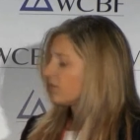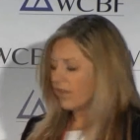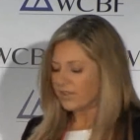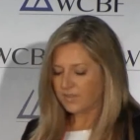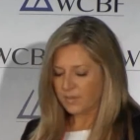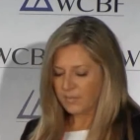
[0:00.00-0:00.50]

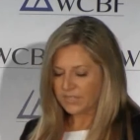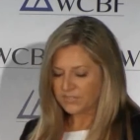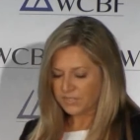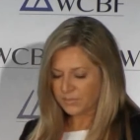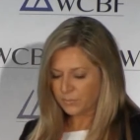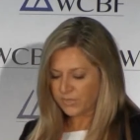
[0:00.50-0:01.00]
As I
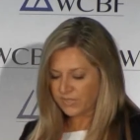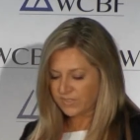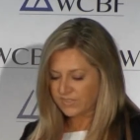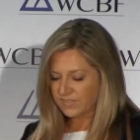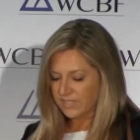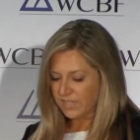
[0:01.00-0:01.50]
mentioned
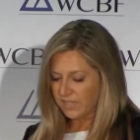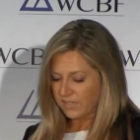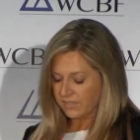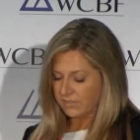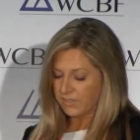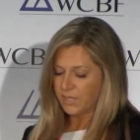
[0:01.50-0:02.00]
previously,
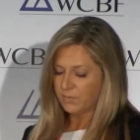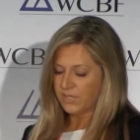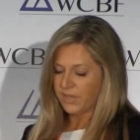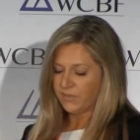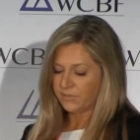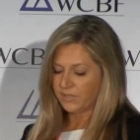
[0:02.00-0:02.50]
KP
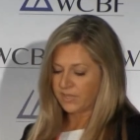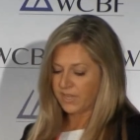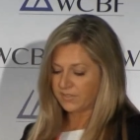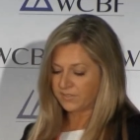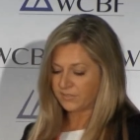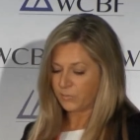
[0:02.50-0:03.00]
Health
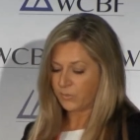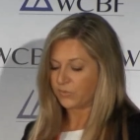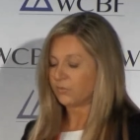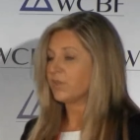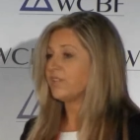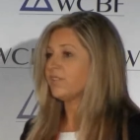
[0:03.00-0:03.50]
Connect is the most
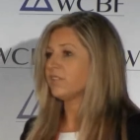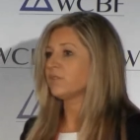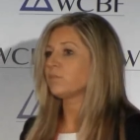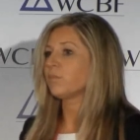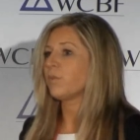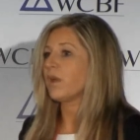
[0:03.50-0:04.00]
recent
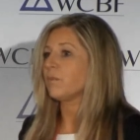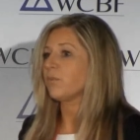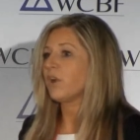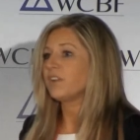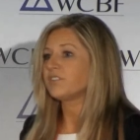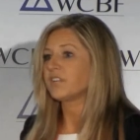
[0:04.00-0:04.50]

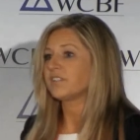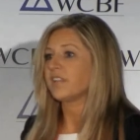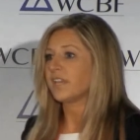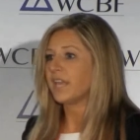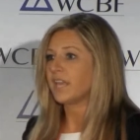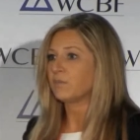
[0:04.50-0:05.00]
project at
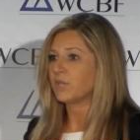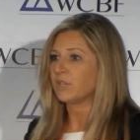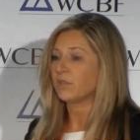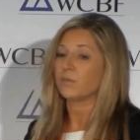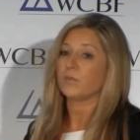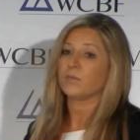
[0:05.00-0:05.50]
KP,
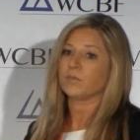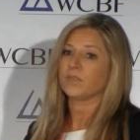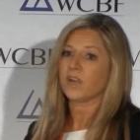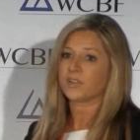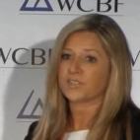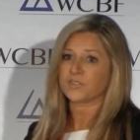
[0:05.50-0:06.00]
the
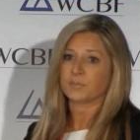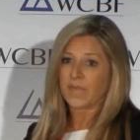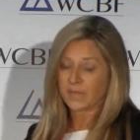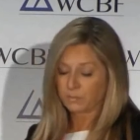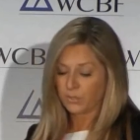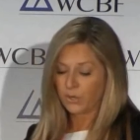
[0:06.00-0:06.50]
largest
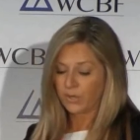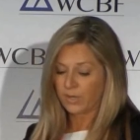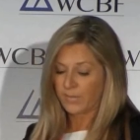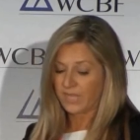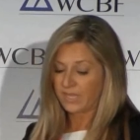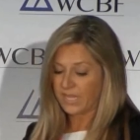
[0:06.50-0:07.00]
mega program
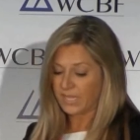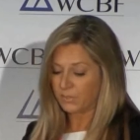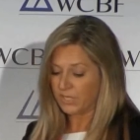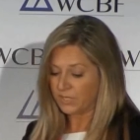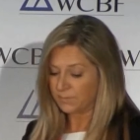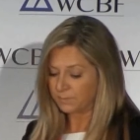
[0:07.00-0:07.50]
at
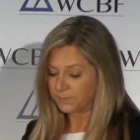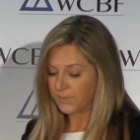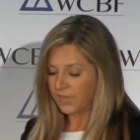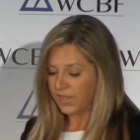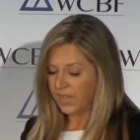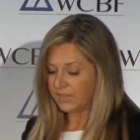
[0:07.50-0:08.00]
KP,
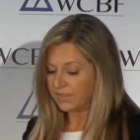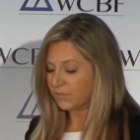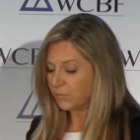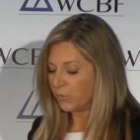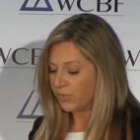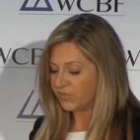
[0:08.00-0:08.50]
and this
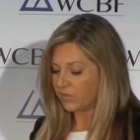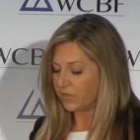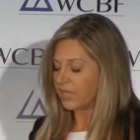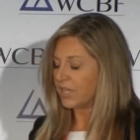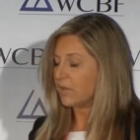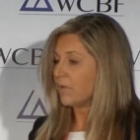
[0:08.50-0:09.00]
supports our
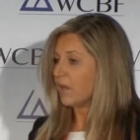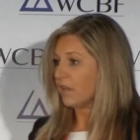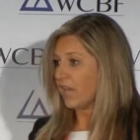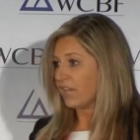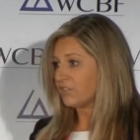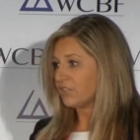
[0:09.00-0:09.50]
EMR
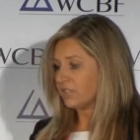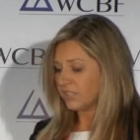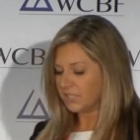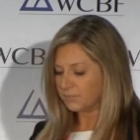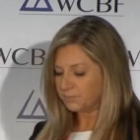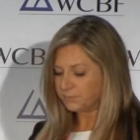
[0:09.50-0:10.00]
nationally.